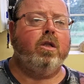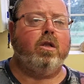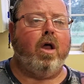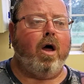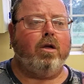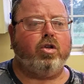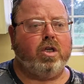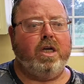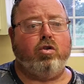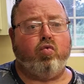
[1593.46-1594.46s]
A lot of
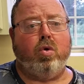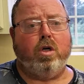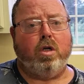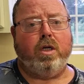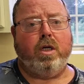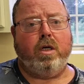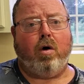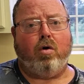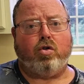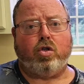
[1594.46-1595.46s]
seeds really
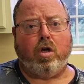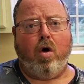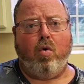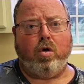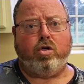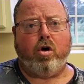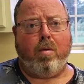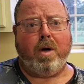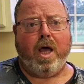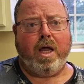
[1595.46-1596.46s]
are slow to
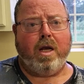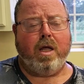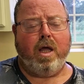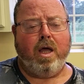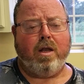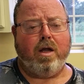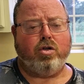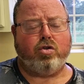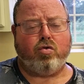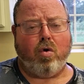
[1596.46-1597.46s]
germinate, and they
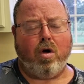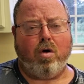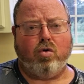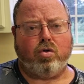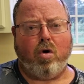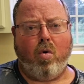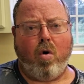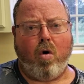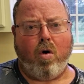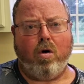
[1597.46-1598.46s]
struggle so
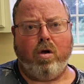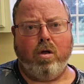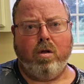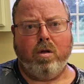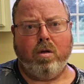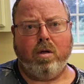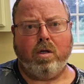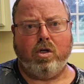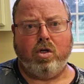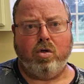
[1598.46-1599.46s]
hard
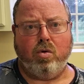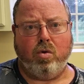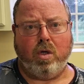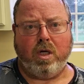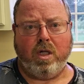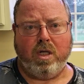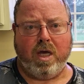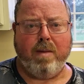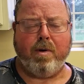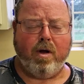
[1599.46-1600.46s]
to
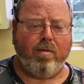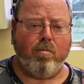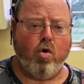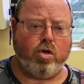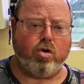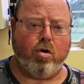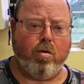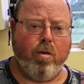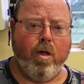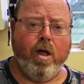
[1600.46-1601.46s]
keep enough
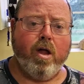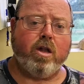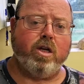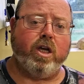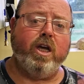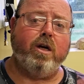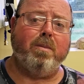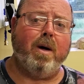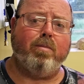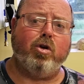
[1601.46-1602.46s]
moisture to get
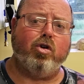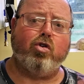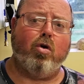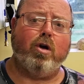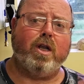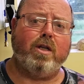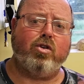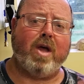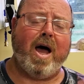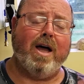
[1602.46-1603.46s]
them up to a certain
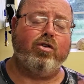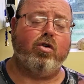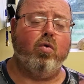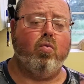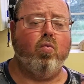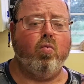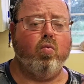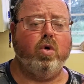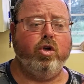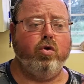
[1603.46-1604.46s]
size. So
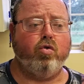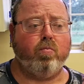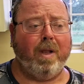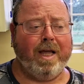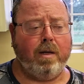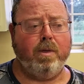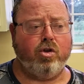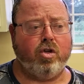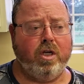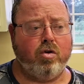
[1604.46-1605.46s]
when you plant them in
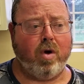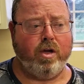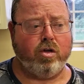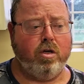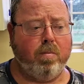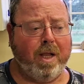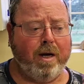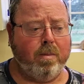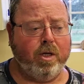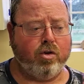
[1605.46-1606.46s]
seed trays and you plant
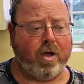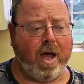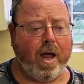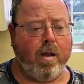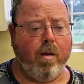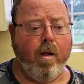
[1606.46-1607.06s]
them inside,